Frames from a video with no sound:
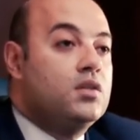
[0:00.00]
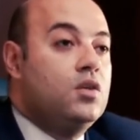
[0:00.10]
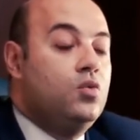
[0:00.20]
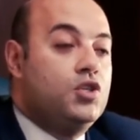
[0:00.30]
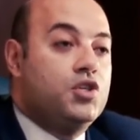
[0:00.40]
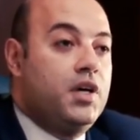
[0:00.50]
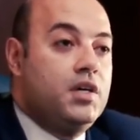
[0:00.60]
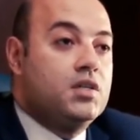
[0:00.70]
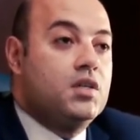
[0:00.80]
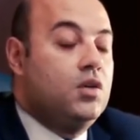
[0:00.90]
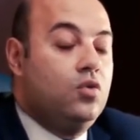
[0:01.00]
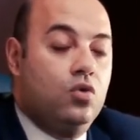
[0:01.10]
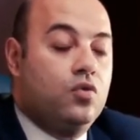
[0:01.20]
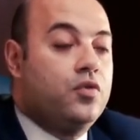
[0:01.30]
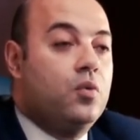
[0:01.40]
which case
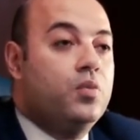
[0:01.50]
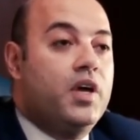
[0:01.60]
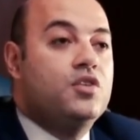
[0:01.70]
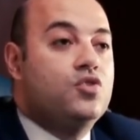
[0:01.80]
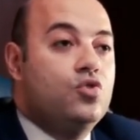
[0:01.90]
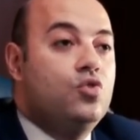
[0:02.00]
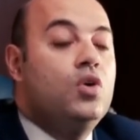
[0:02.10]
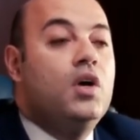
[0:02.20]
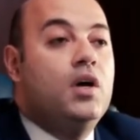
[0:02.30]
or from case to